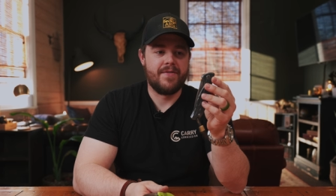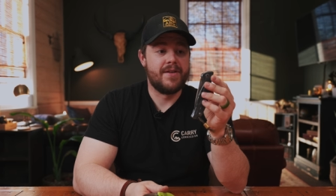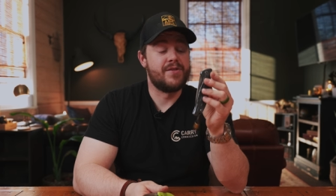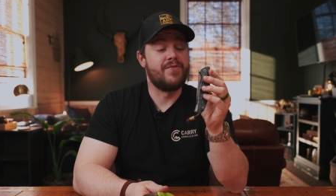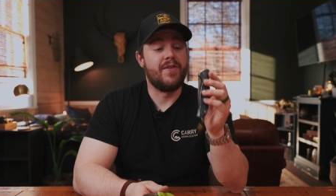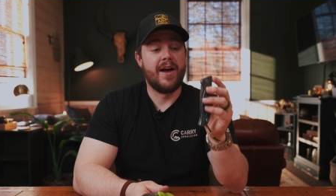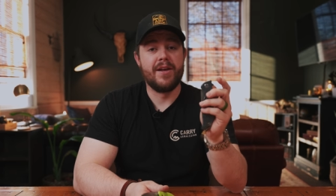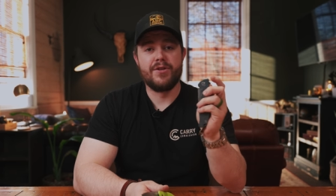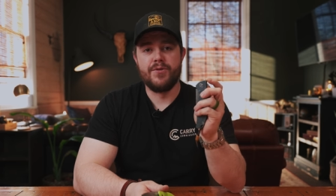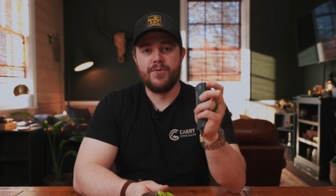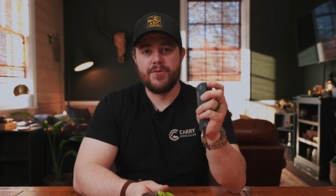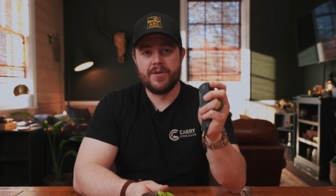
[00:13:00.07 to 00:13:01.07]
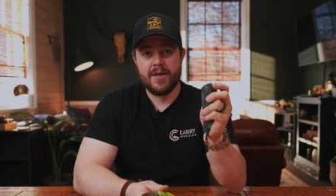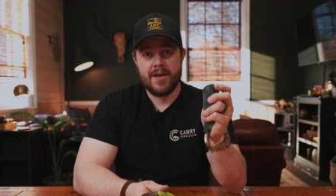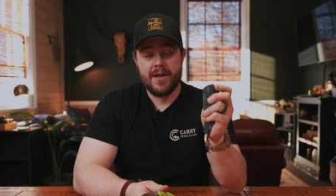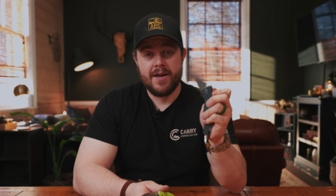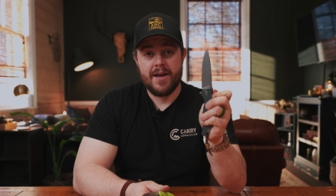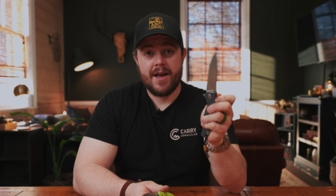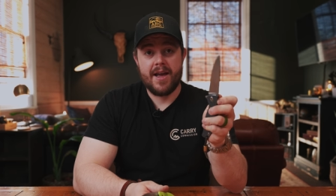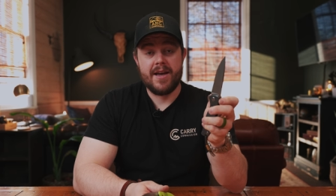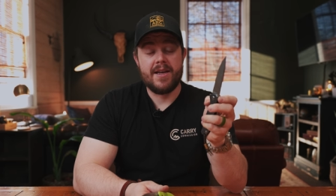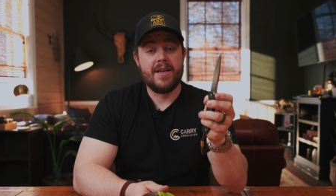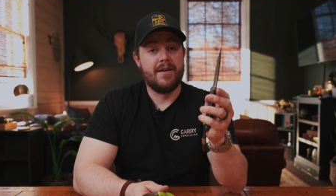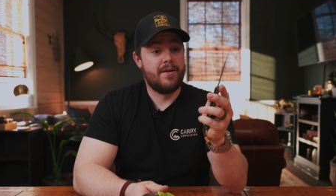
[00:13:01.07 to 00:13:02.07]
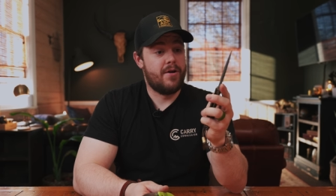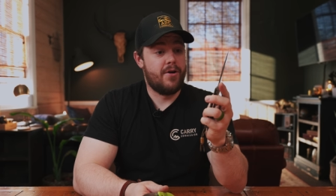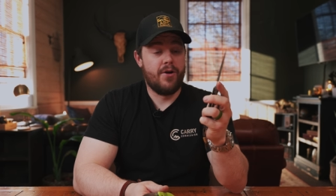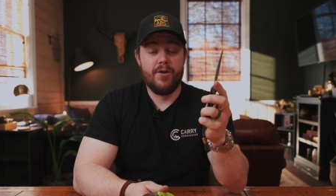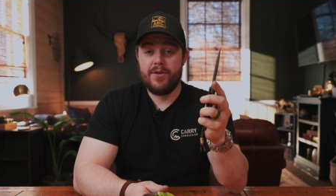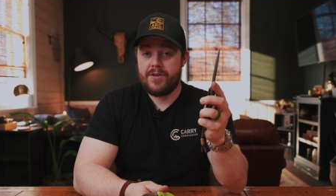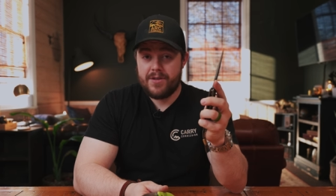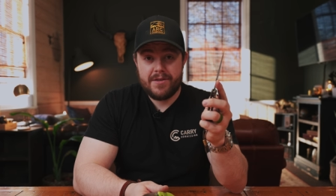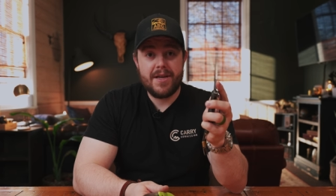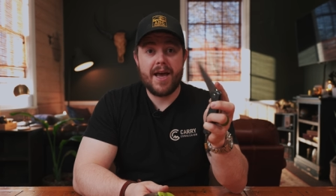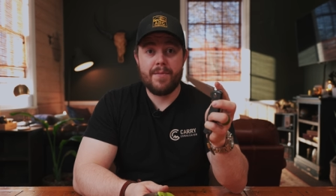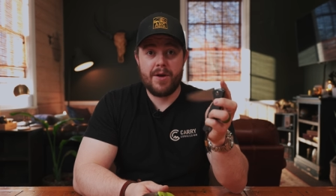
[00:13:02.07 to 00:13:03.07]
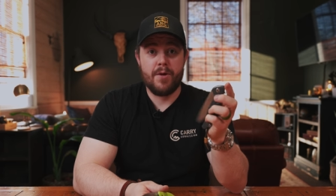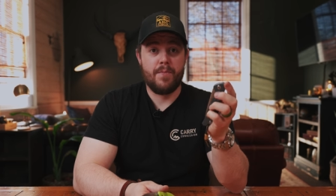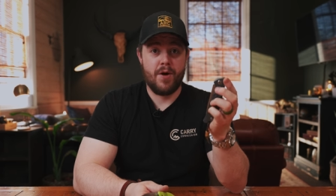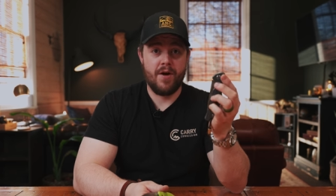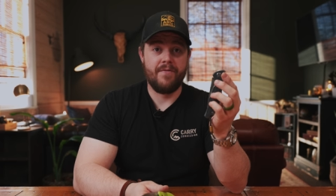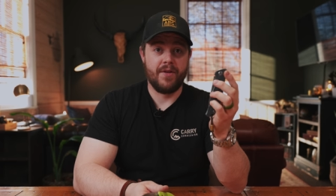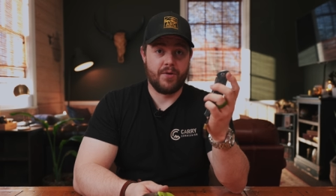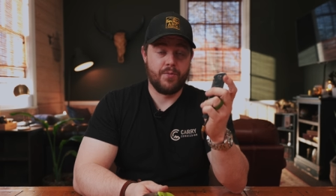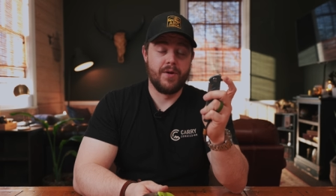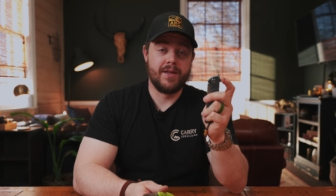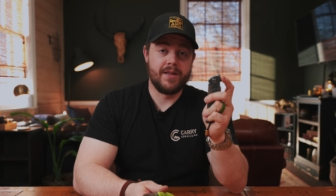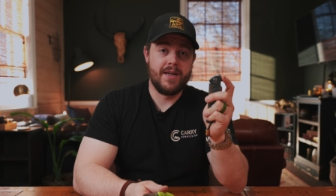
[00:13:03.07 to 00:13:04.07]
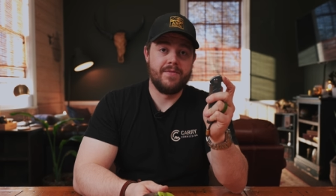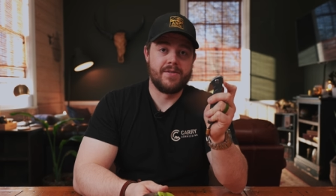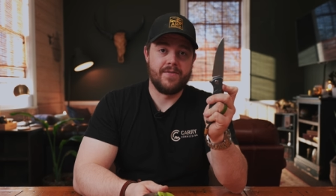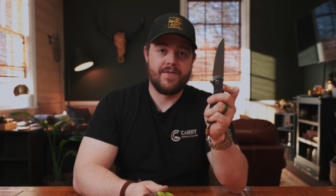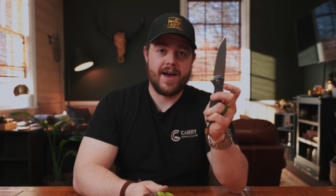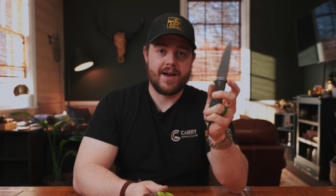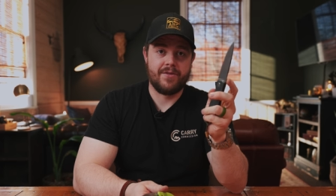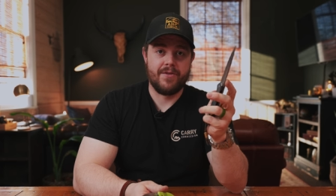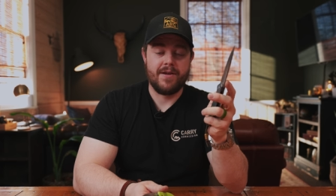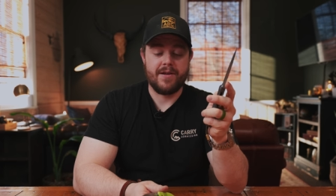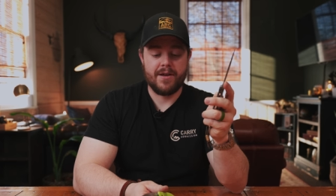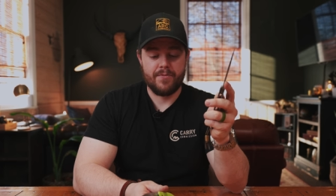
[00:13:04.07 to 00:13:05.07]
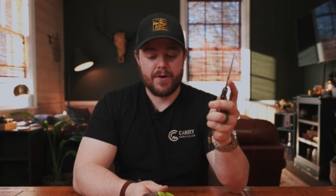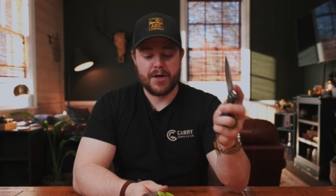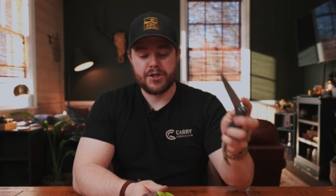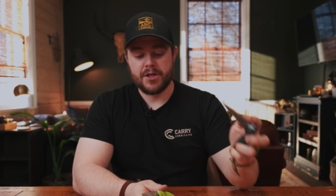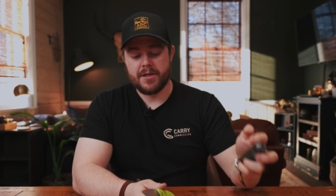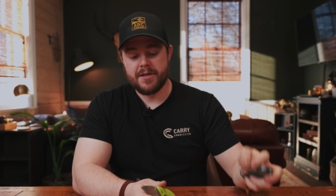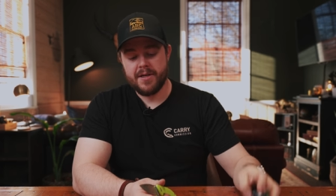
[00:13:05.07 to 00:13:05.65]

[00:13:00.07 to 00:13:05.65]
is fine-tuned and damn near perfect when it leaves the factory in Russia.